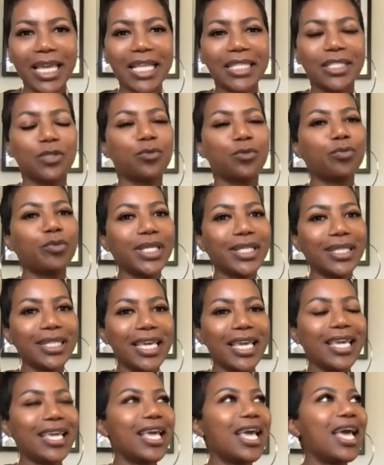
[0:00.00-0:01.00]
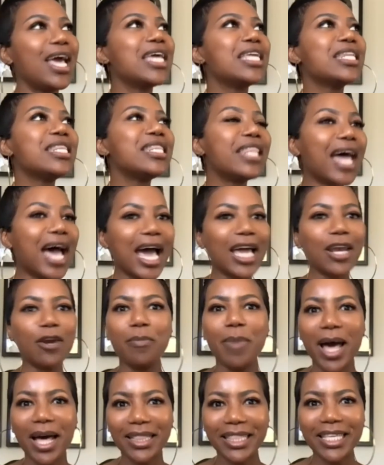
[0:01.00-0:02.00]
it's really not
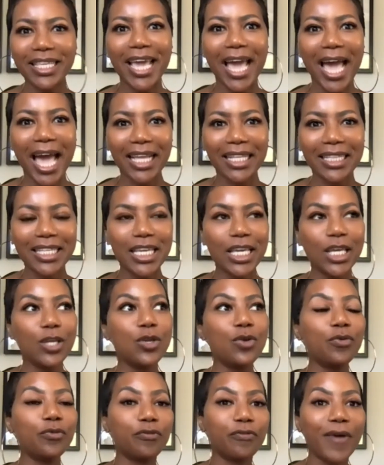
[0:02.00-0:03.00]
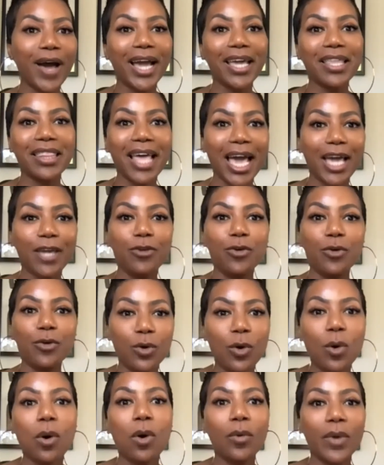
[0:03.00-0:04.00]
about the acne. You find that you're
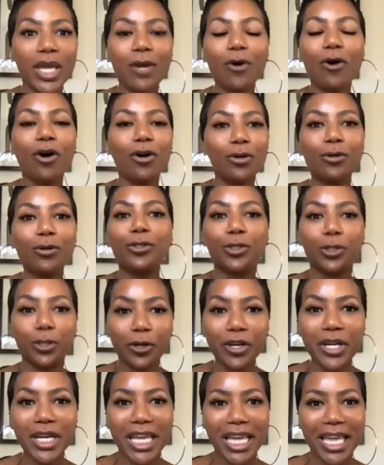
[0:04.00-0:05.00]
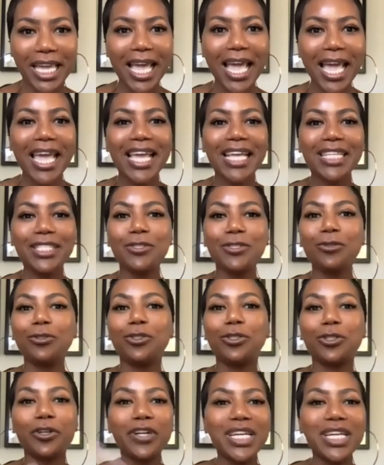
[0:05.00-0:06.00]
going on a journey. It's a
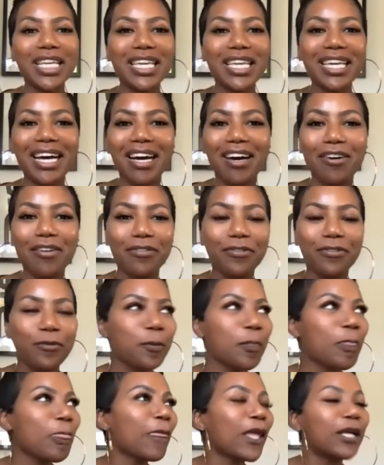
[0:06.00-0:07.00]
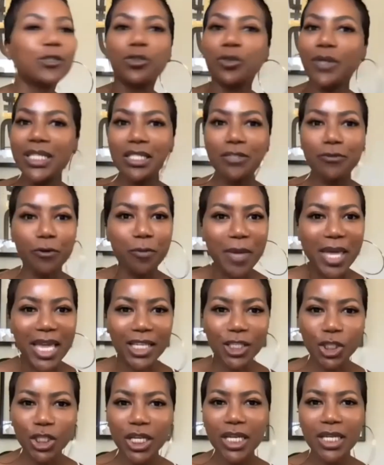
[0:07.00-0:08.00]
journey of
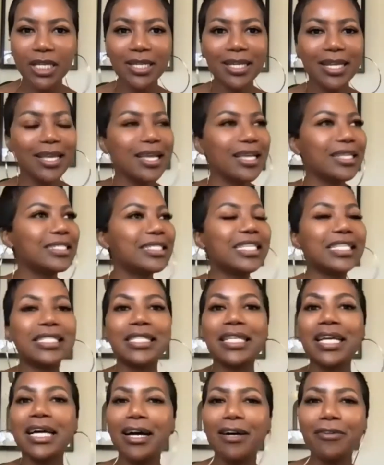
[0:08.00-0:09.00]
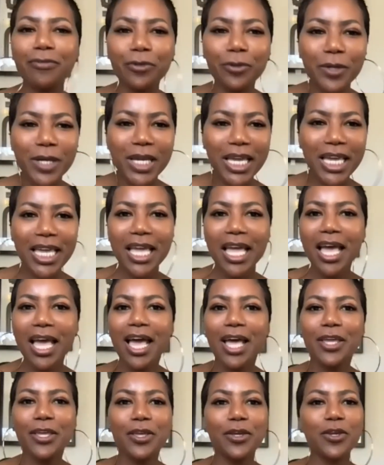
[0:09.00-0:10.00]
transformation, discovery,
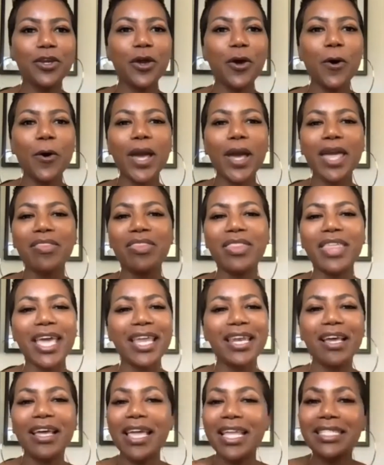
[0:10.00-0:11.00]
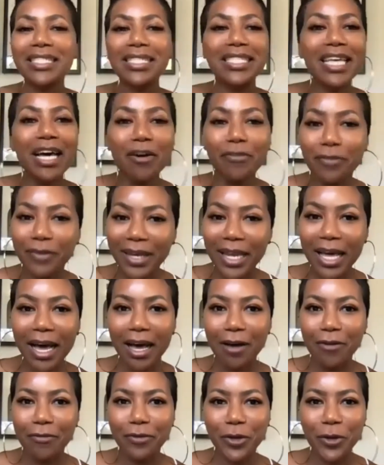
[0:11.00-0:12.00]
and
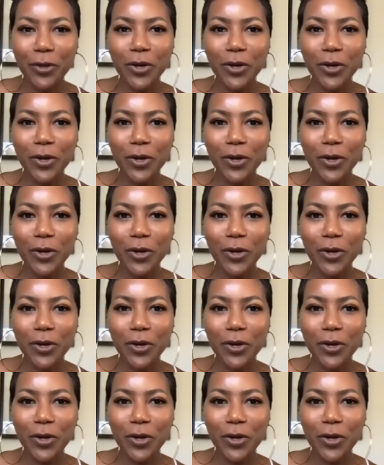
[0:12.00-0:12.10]
self-love.